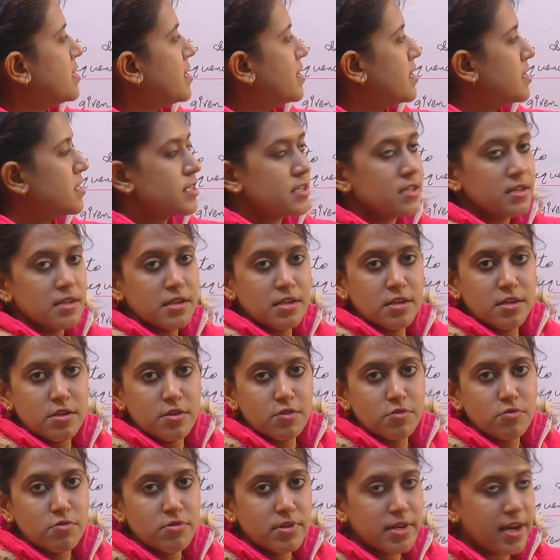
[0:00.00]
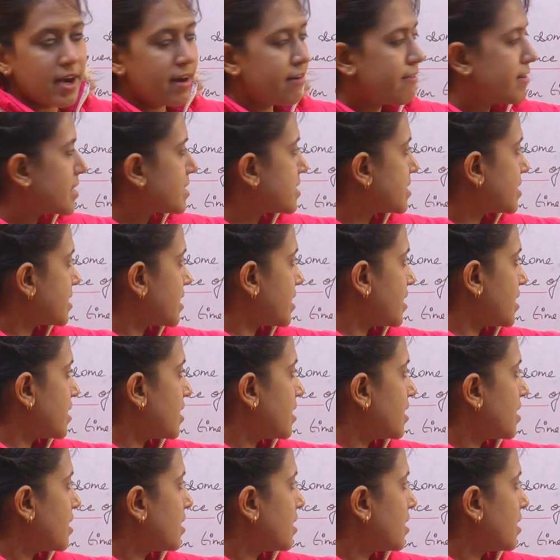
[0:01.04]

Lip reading: disk to tower C.